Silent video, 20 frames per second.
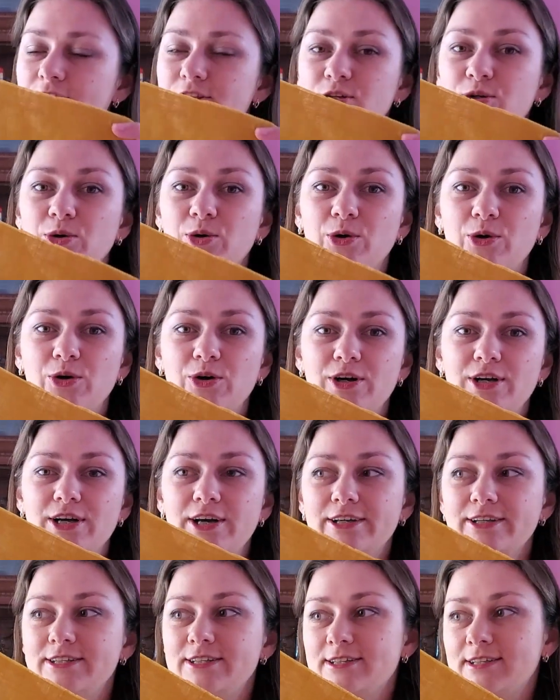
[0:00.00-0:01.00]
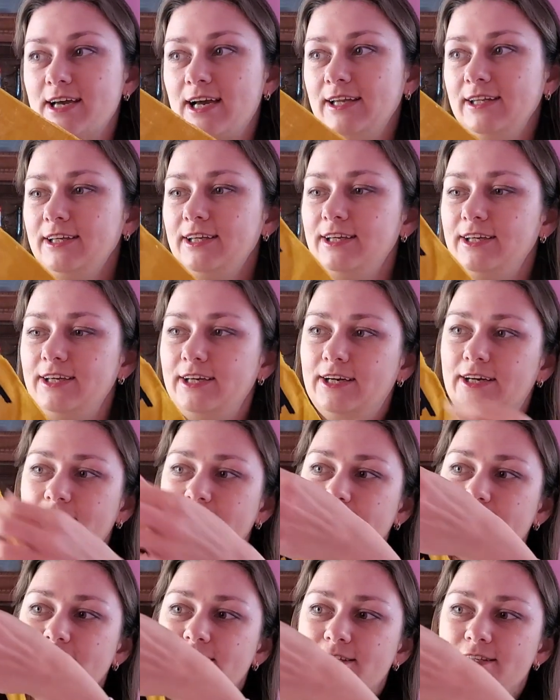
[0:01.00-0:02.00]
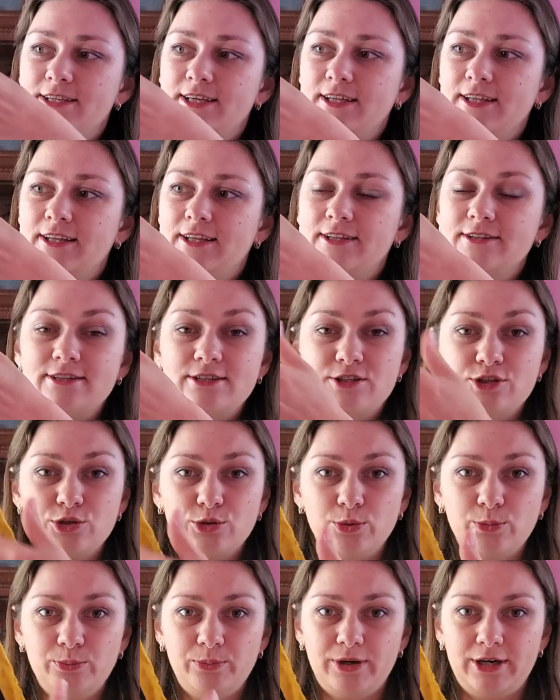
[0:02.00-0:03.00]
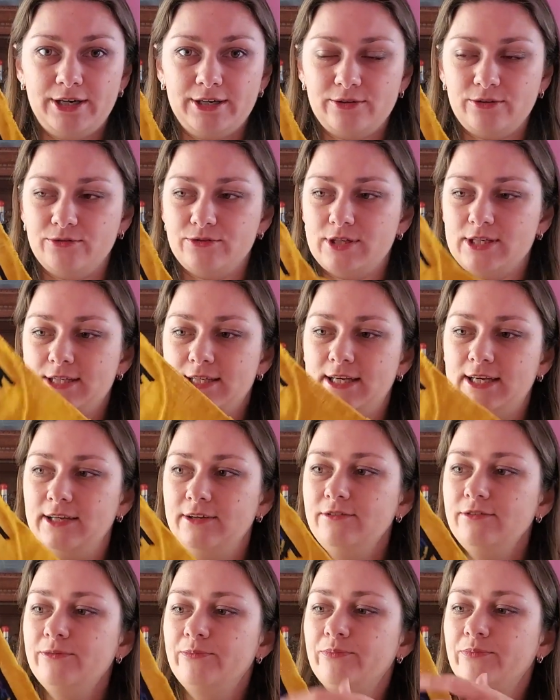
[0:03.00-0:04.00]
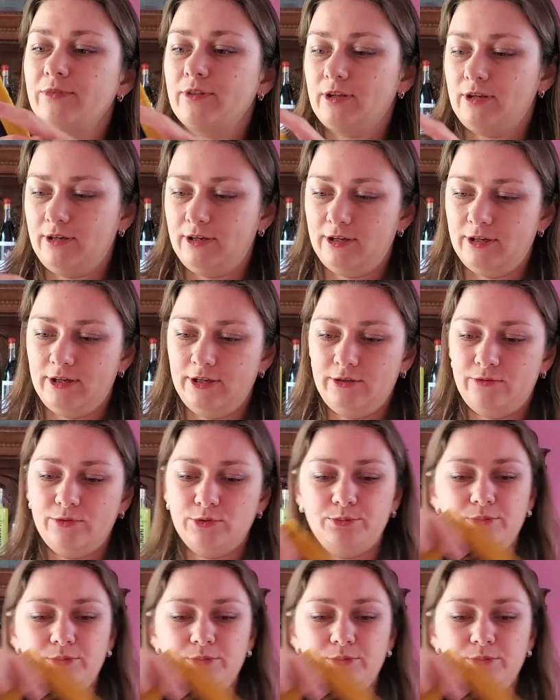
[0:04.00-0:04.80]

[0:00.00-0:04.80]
So design here is that this top part of the sleeve, it